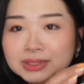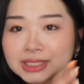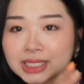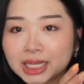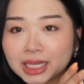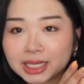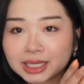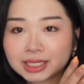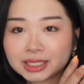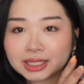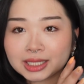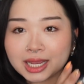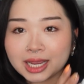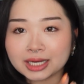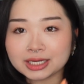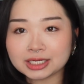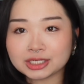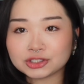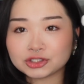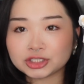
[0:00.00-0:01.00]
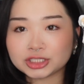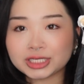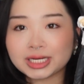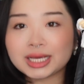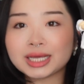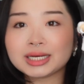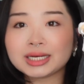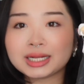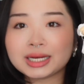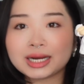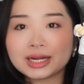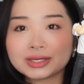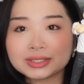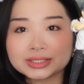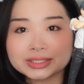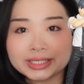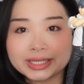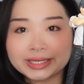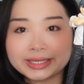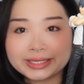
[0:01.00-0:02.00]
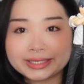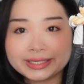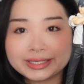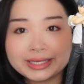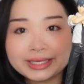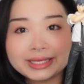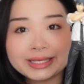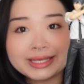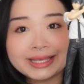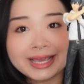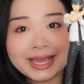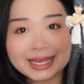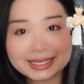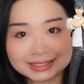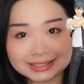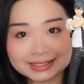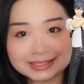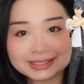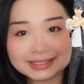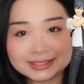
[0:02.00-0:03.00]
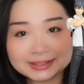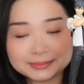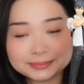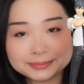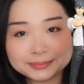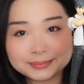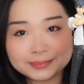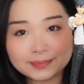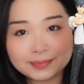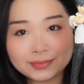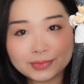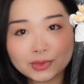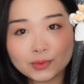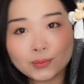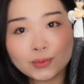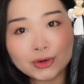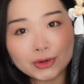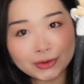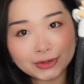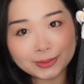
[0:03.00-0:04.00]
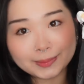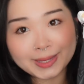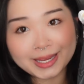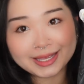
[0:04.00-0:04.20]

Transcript: like 900 yen, and I was like, yes, we're going to buy